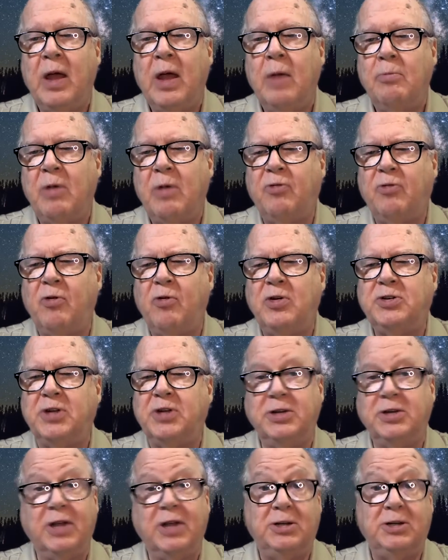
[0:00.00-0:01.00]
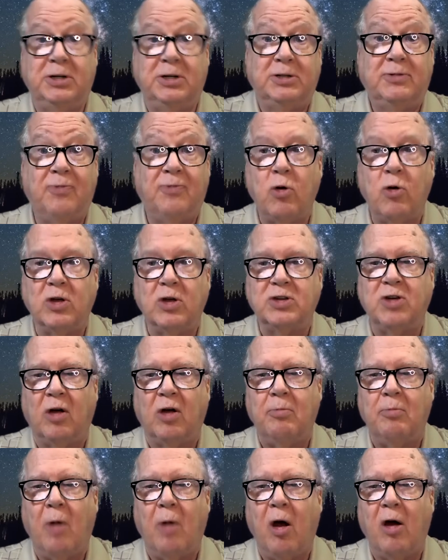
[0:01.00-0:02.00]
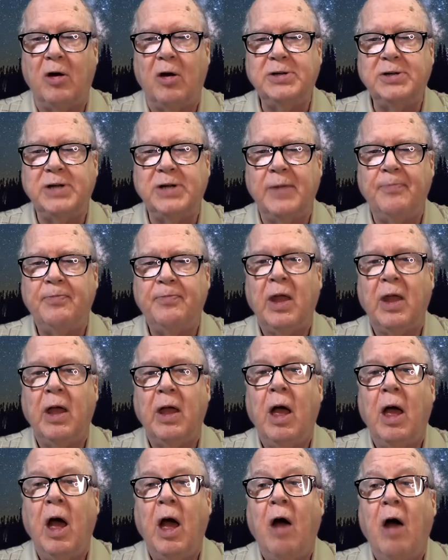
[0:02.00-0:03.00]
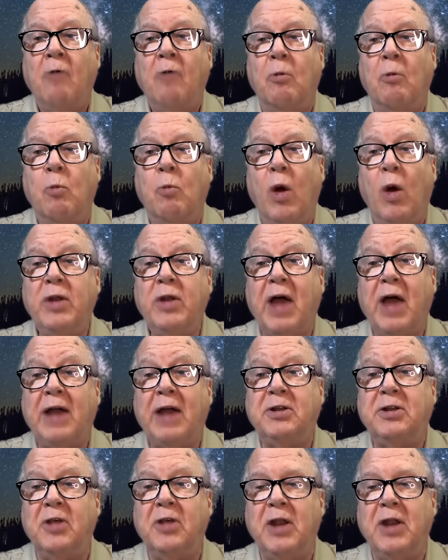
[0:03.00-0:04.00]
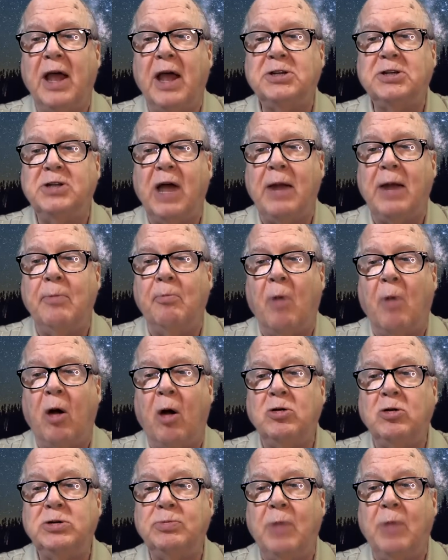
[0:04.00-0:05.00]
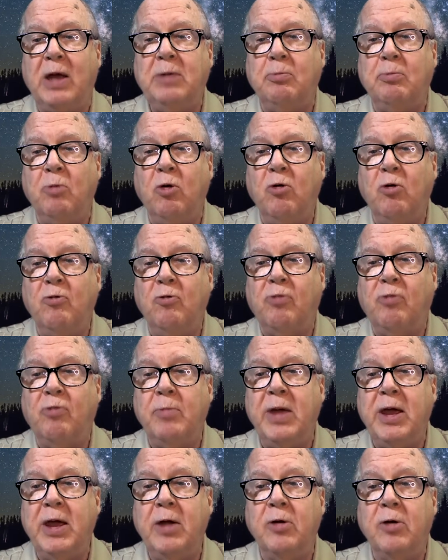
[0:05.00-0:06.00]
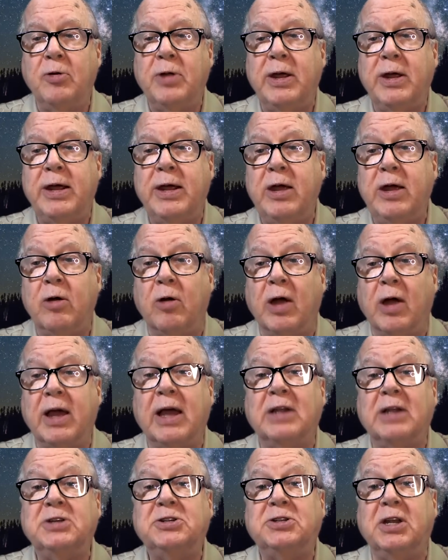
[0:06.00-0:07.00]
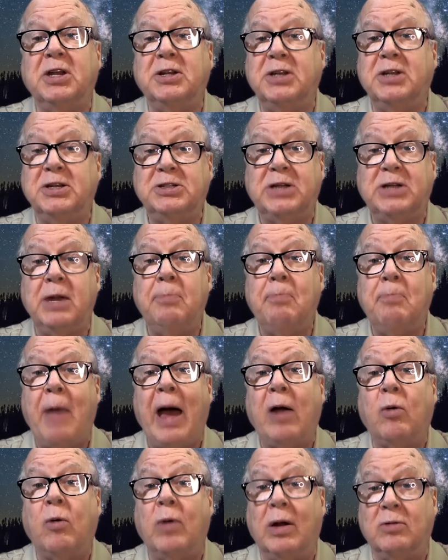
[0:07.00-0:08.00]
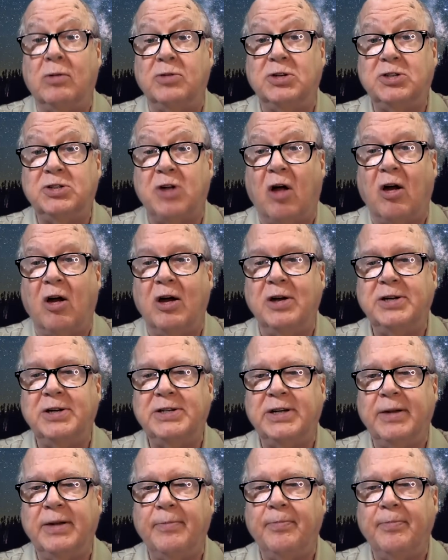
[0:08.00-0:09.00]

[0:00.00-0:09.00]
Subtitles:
But for instance, let's just focus on Mars. From one night to the next night, Mars might move from here to here against the distant background stars.